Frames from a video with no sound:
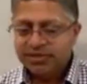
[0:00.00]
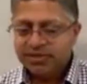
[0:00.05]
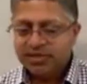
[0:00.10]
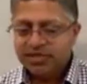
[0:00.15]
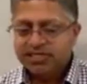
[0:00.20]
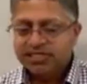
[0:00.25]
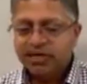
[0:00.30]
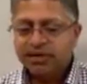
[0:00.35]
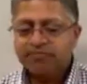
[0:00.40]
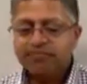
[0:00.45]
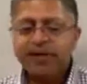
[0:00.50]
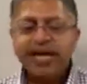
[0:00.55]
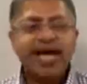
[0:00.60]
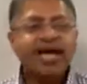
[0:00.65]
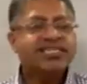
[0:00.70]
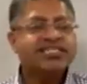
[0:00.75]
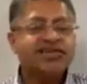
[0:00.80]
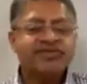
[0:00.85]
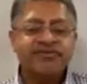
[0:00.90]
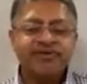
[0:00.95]
So
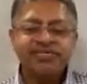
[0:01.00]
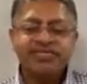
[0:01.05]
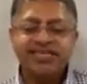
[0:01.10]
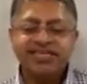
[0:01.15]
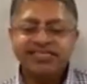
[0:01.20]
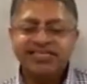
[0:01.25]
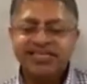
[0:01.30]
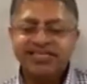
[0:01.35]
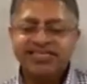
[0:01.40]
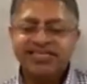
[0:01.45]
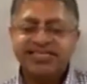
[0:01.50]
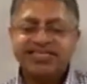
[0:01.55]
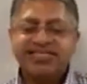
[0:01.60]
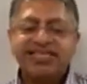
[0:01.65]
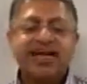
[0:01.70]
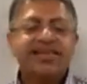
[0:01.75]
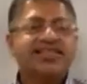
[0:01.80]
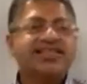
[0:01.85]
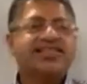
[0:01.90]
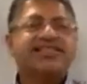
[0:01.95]
passive resistance is
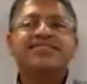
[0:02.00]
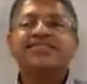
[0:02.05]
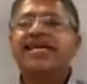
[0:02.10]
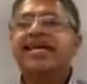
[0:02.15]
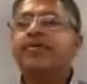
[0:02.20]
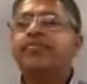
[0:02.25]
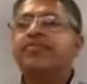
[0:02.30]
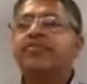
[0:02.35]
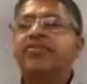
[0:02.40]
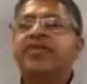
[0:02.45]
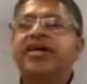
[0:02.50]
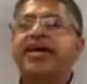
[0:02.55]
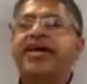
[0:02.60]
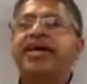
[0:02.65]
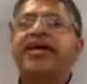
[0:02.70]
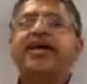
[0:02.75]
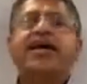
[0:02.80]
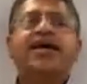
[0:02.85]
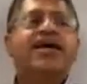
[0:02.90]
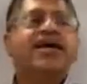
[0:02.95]
not the same thing